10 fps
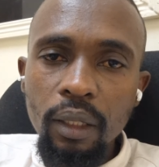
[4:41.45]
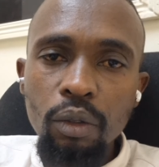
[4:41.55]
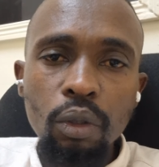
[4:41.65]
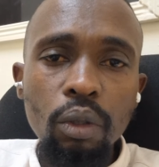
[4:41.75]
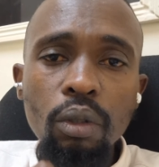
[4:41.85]

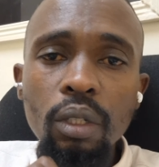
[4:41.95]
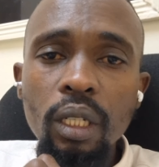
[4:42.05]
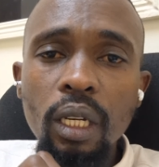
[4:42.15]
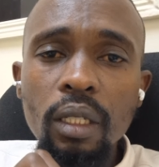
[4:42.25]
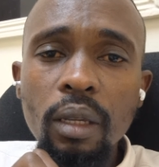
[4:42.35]
So in
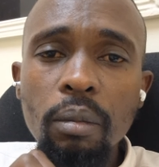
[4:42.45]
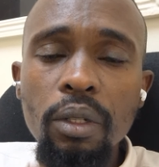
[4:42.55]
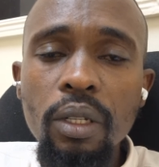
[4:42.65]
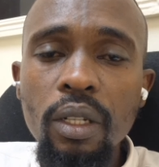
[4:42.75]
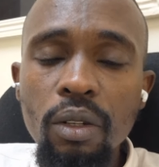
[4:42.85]
case the
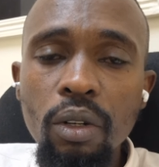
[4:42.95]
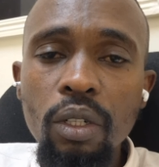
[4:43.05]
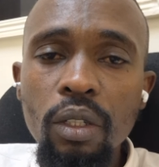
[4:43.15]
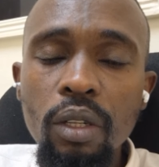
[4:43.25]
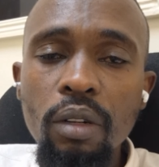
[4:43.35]
business got
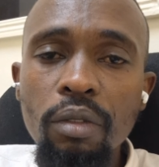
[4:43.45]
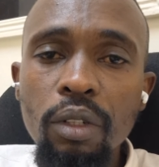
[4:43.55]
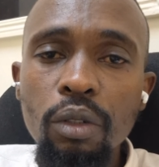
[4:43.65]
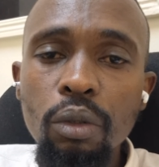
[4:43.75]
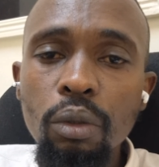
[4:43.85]
itself
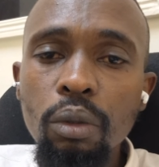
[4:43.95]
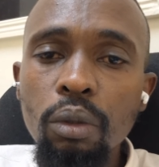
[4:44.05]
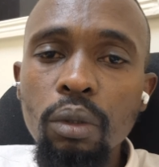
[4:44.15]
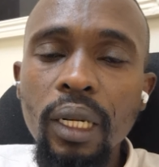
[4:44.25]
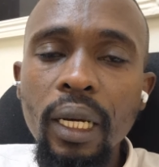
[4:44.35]

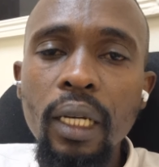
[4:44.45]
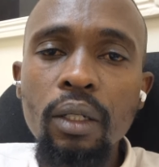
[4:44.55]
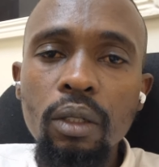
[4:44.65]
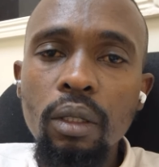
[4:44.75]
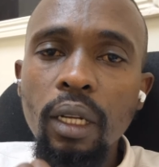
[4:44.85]
into debt
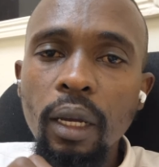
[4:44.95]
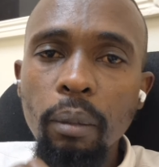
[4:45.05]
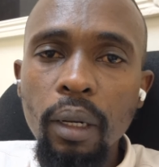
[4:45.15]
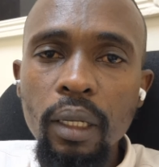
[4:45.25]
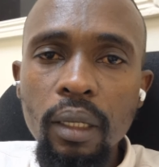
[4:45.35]
or
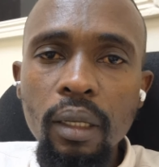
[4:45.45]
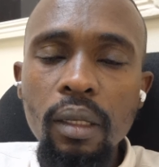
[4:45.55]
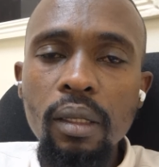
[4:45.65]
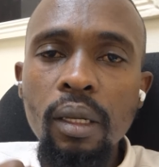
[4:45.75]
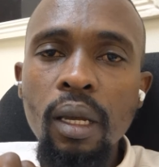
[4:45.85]

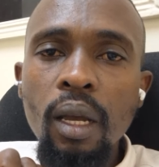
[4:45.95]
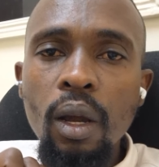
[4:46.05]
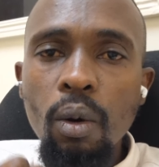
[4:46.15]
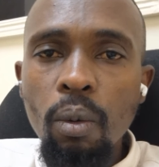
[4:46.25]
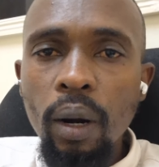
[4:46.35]
liabilities,
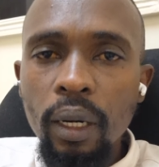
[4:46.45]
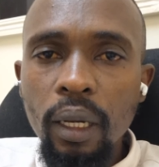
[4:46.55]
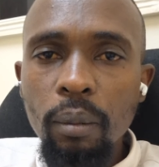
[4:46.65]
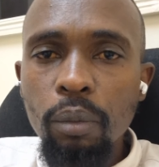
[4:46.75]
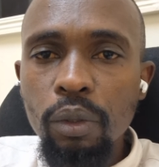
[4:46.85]

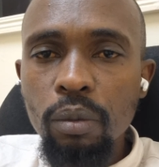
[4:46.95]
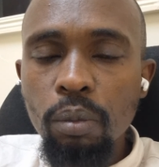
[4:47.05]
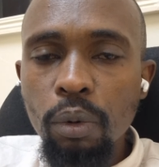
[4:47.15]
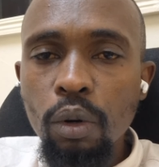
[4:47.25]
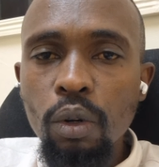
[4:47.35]
one's
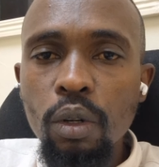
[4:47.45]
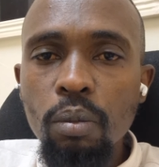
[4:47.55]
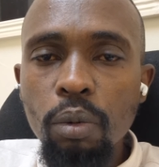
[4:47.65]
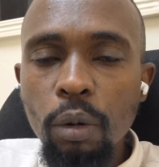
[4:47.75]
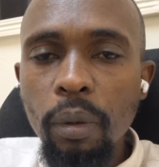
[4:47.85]
own
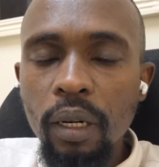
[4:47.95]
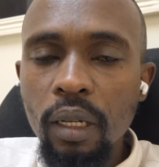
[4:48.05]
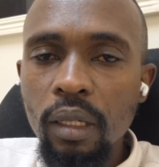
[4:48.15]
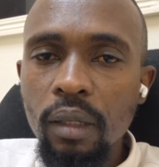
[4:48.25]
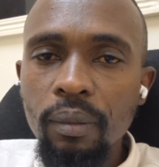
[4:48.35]

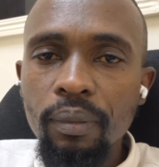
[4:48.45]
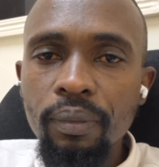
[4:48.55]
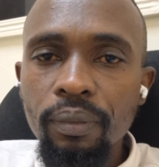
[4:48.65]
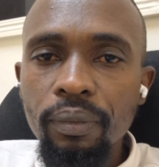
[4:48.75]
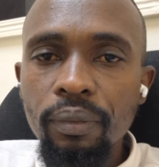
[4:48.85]
properties
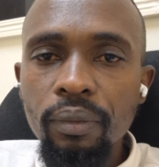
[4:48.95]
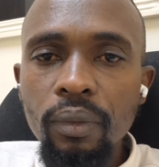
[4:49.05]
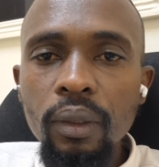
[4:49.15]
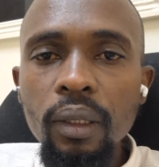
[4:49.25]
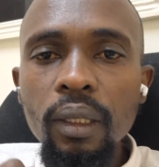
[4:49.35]

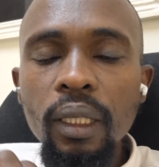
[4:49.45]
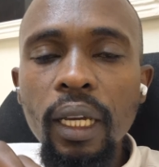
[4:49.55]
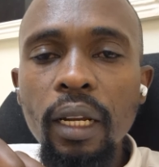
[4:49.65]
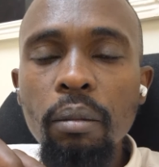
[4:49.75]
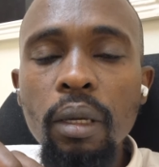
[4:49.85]

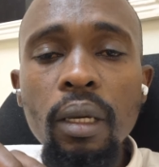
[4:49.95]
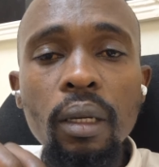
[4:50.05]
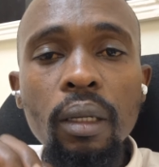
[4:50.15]
can be